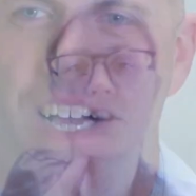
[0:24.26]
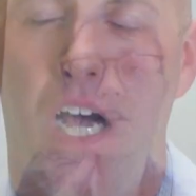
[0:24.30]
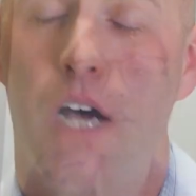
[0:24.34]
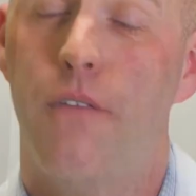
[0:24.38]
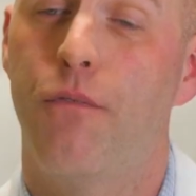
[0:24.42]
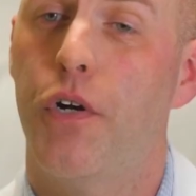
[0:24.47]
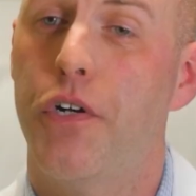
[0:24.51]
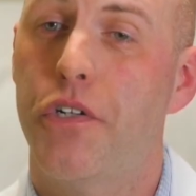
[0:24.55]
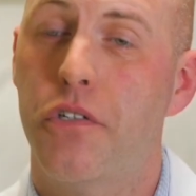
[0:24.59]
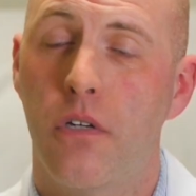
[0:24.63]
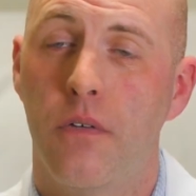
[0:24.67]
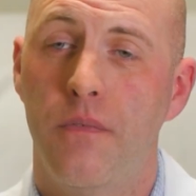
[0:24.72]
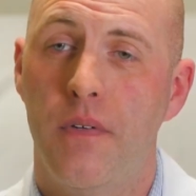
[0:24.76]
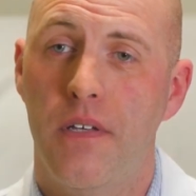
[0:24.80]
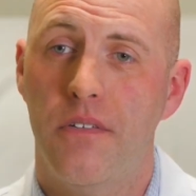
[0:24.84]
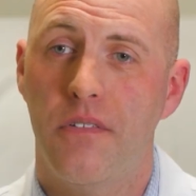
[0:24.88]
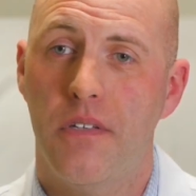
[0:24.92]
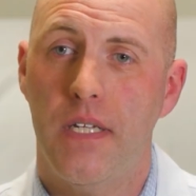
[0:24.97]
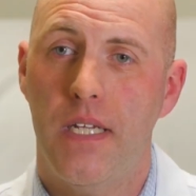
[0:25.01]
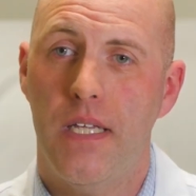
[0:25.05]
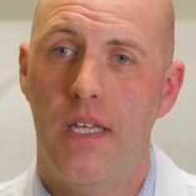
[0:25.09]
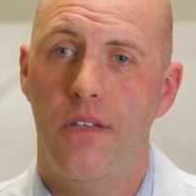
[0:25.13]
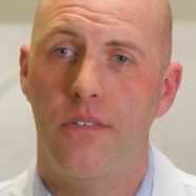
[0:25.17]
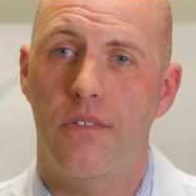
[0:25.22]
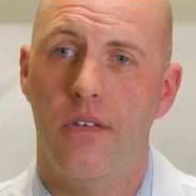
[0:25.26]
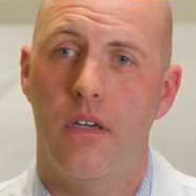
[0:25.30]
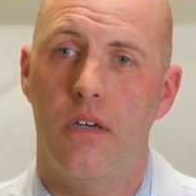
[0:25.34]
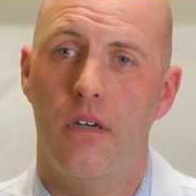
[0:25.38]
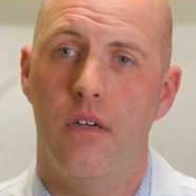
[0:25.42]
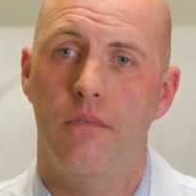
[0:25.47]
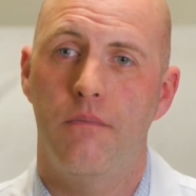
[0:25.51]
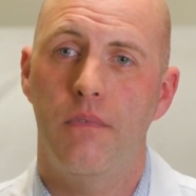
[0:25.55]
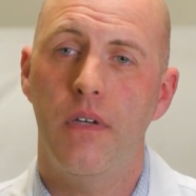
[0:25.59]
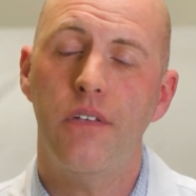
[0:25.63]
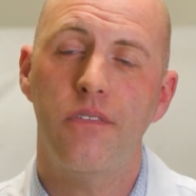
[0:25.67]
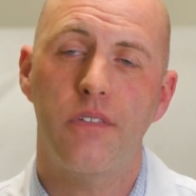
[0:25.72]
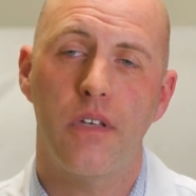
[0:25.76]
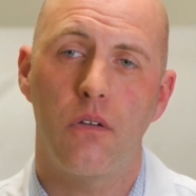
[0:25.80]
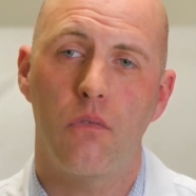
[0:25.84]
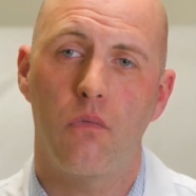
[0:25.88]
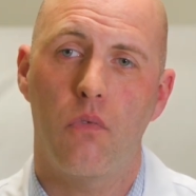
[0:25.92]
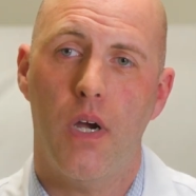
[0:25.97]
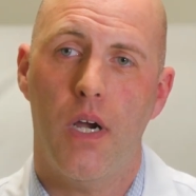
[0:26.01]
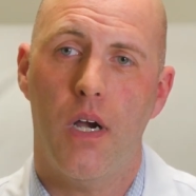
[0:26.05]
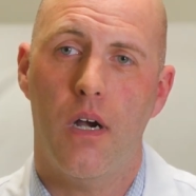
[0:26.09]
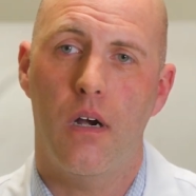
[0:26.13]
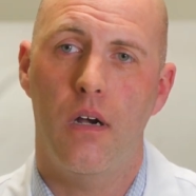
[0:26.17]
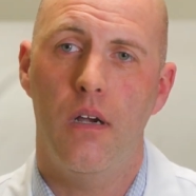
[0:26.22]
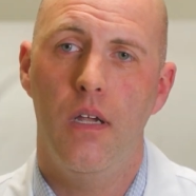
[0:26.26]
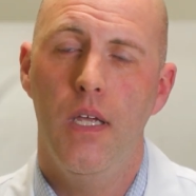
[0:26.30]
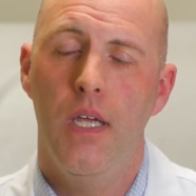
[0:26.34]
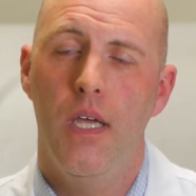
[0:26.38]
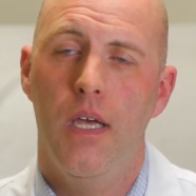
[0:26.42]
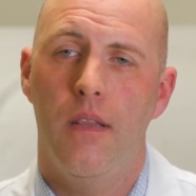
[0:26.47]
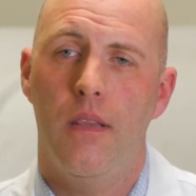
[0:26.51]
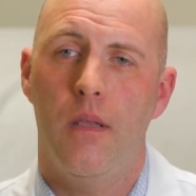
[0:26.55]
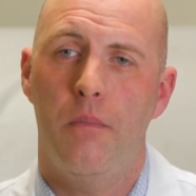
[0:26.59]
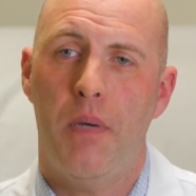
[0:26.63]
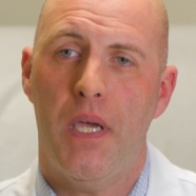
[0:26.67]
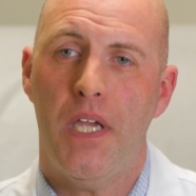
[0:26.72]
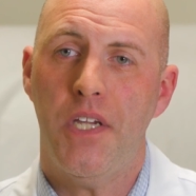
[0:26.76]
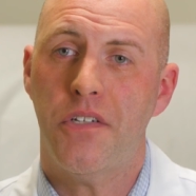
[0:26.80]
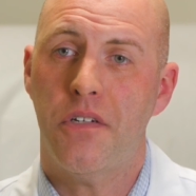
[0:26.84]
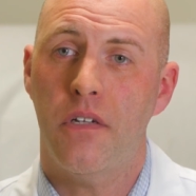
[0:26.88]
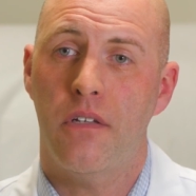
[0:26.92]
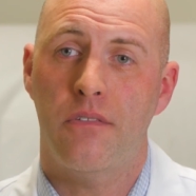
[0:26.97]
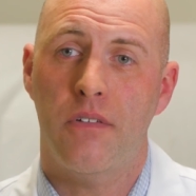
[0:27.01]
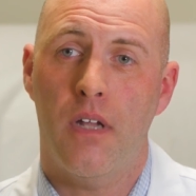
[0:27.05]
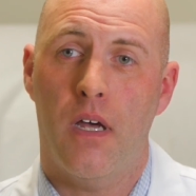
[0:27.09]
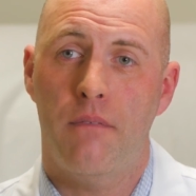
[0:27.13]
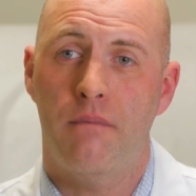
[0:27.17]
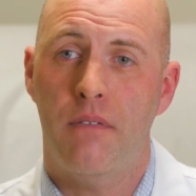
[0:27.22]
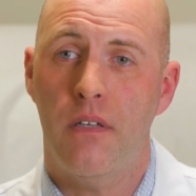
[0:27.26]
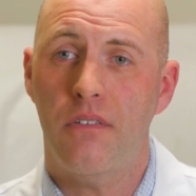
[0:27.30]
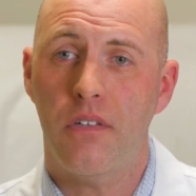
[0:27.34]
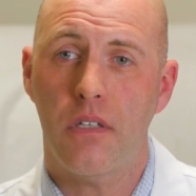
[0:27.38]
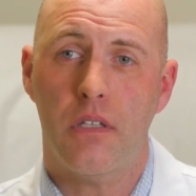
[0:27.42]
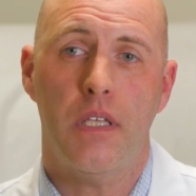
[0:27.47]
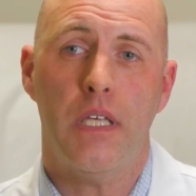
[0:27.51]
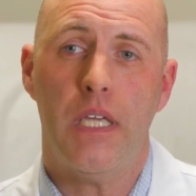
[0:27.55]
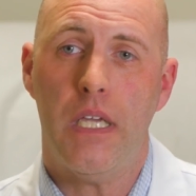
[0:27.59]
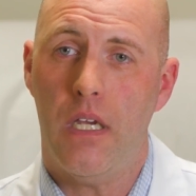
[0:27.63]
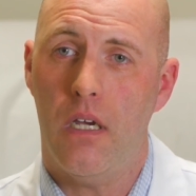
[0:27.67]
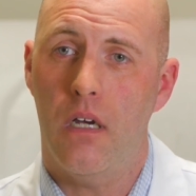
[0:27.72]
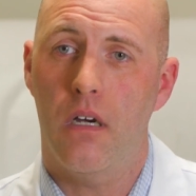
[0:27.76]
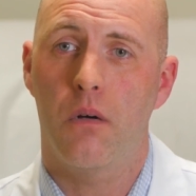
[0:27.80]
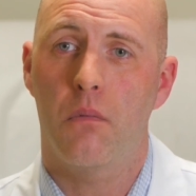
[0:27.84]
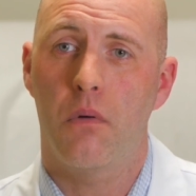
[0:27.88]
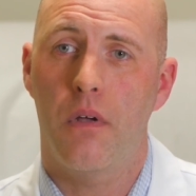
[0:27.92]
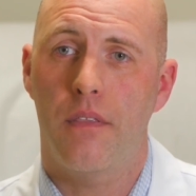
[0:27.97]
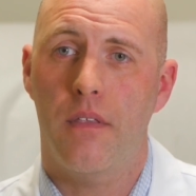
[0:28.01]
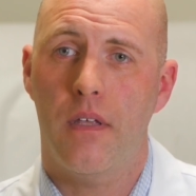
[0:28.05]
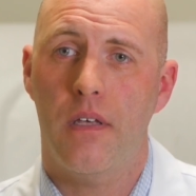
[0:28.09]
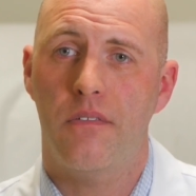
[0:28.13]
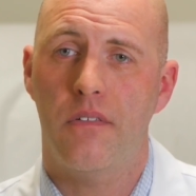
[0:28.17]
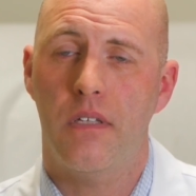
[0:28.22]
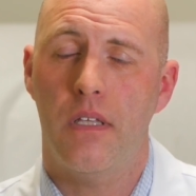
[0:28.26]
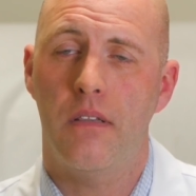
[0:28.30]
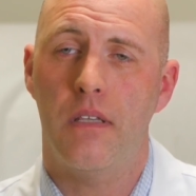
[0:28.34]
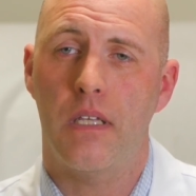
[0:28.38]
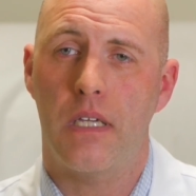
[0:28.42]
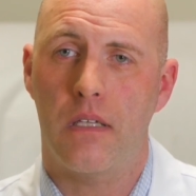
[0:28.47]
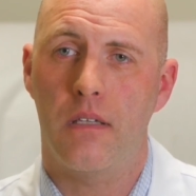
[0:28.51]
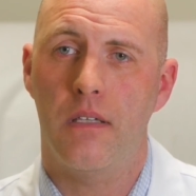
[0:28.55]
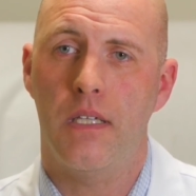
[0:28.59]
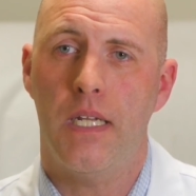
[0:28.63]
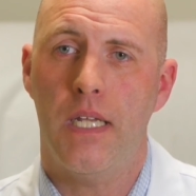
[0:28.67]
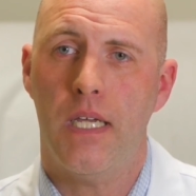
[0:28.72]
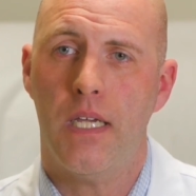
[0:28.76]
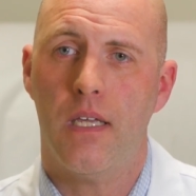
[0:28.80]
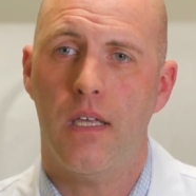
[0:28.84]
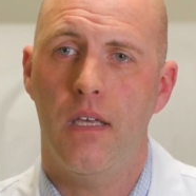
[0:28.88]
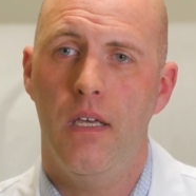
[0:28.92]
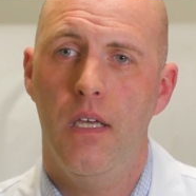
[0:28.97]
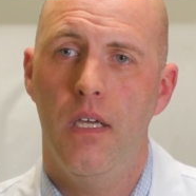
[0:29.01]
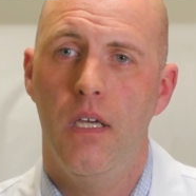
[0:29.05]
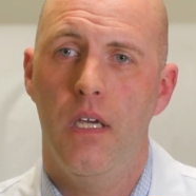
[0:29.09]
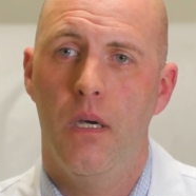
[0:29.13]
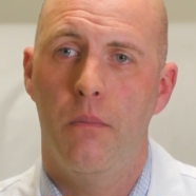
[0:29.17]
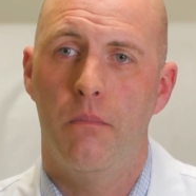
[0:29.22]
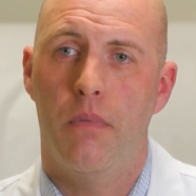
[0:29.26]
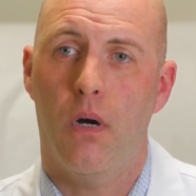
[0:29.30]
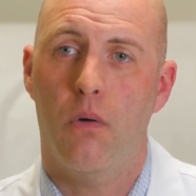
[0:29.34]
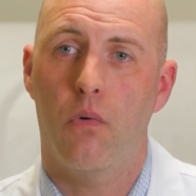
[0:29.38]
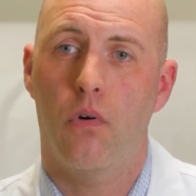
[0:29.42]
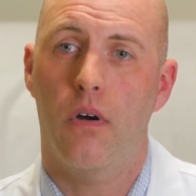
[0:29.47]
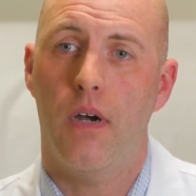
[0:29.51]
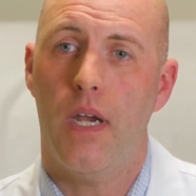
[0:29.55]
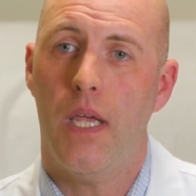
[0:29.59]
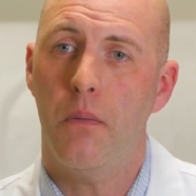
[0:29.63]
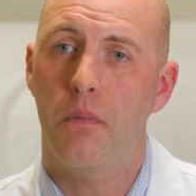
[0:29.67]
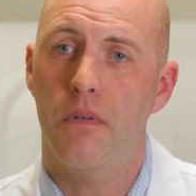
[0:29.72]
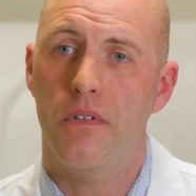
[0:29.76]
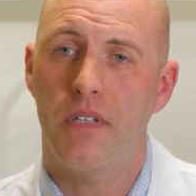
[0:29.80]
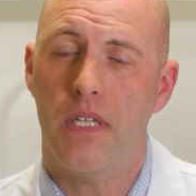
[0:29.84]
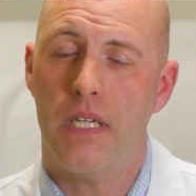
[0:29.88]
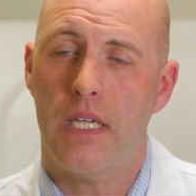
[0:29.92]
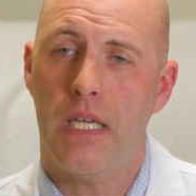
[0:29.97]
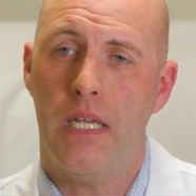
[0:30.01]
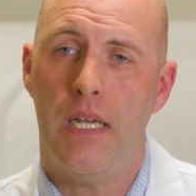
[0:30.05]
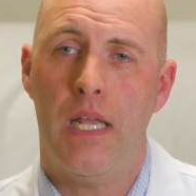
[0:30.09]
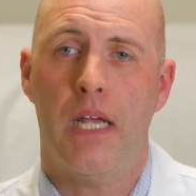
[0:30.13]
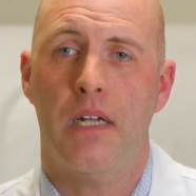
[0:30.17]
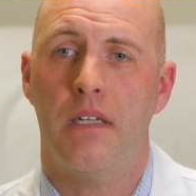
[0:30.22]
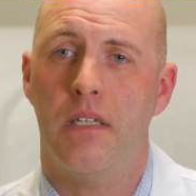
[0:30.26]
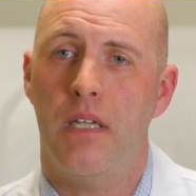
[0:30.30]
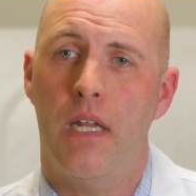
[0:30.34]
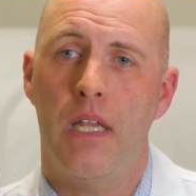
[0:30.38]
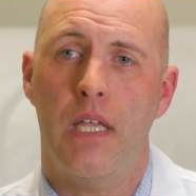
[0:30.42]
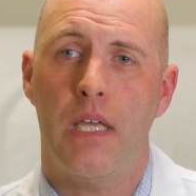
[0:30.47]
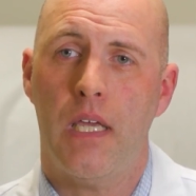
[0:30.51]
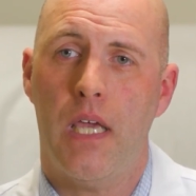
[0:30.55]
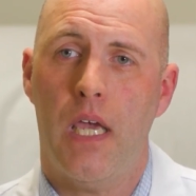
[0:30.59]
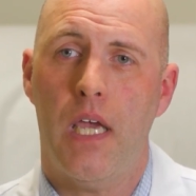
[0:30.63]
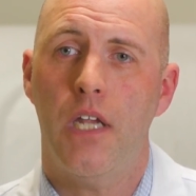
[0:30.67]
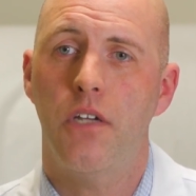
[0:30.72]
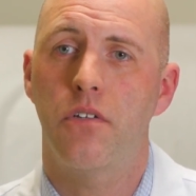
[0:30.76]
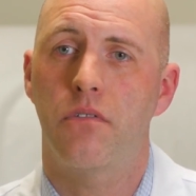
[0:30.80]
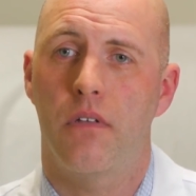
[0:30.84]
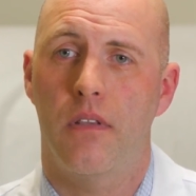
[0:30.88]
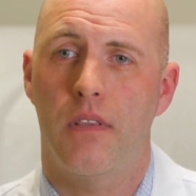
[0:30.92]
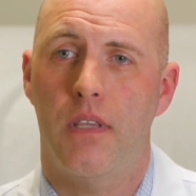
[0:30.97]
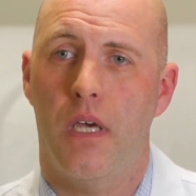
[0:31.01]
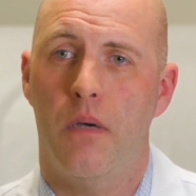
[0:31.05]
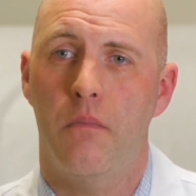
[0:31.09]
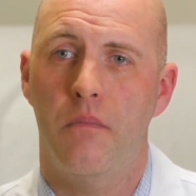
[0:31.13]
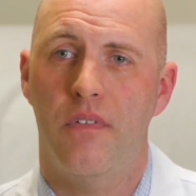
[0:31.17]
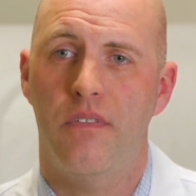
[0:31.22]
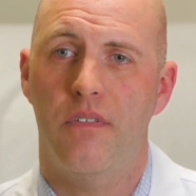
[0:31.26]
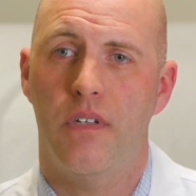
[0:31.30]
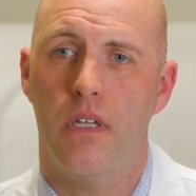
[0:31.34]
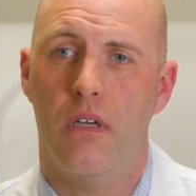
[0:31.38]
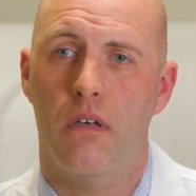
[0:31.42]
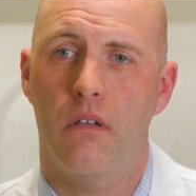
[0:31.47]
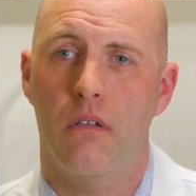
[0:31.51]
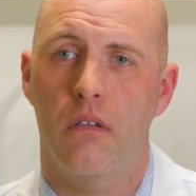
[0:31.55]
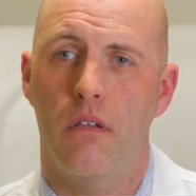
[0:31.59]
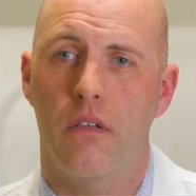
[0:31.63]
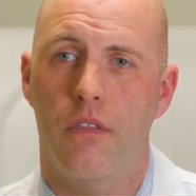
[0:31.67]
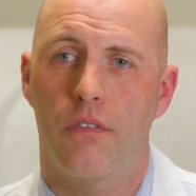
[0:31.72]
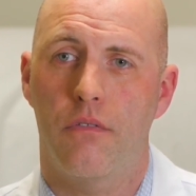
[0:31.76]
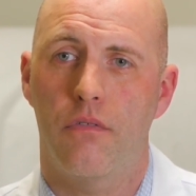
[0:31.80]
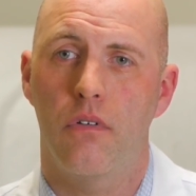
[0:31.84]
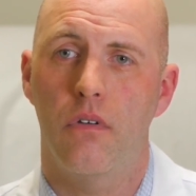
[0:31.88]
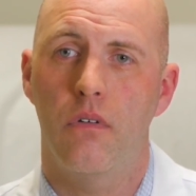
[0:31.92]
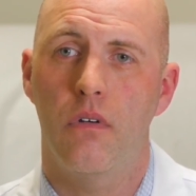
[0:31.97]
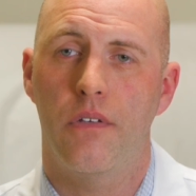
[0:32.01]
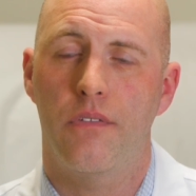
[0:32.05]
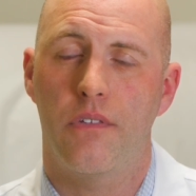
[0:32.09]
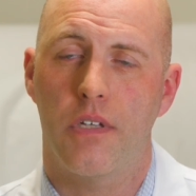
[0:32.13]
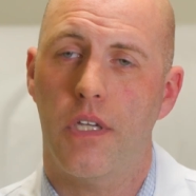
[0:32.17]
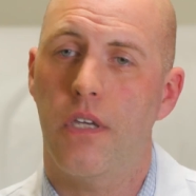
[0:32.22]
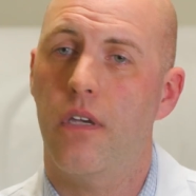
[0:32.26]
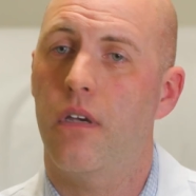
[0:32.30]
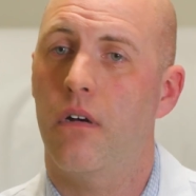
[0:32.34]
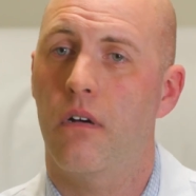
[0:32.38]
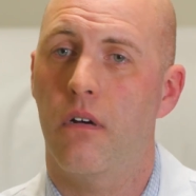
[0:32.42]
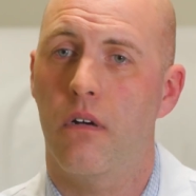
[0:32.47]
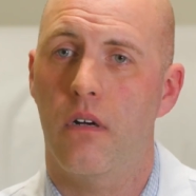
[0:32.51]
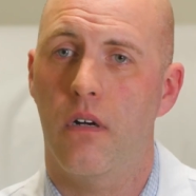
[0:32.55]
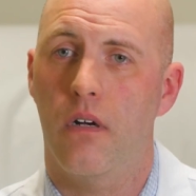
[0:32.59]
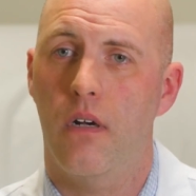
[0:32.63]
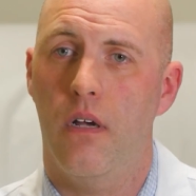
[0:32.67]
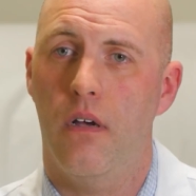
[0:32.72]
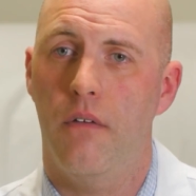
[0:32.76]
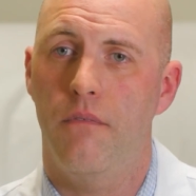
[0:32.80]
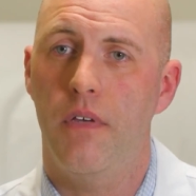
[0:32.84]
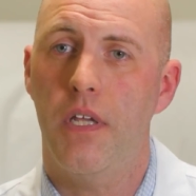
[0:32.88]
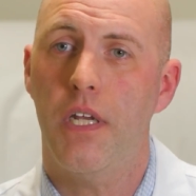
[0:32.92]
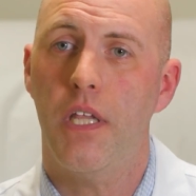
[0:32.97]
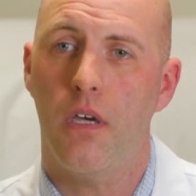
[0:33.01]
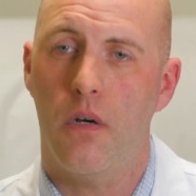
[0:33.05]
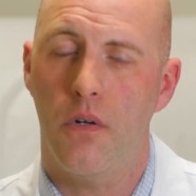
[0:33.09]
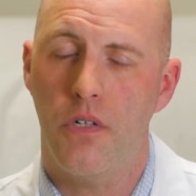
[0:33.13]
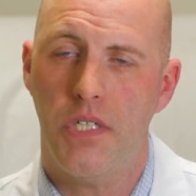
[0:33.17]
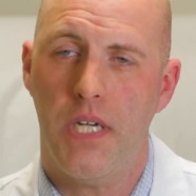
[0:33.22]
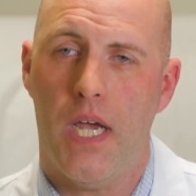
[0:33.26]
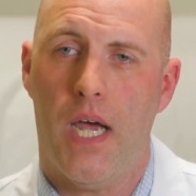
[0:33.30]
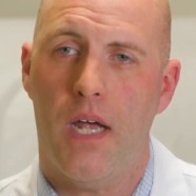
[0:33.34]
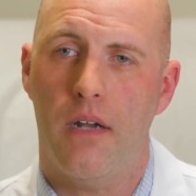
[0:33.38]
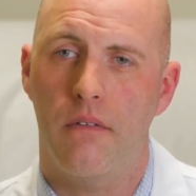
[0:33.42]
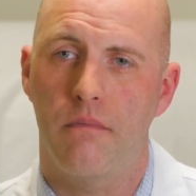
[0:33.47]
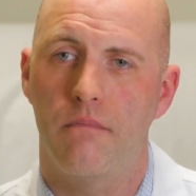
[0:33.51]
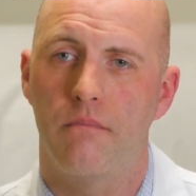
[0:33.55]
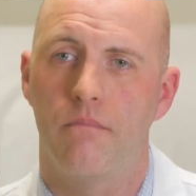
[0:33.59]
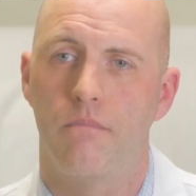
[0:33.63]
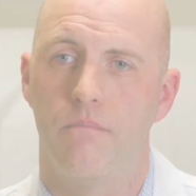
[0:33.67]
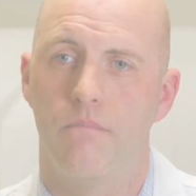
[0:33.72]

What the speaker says: A virtual visit is a visit where the patient is not physically here with us in the clinic, but we're able to connect and engage with them still through a secure video chat.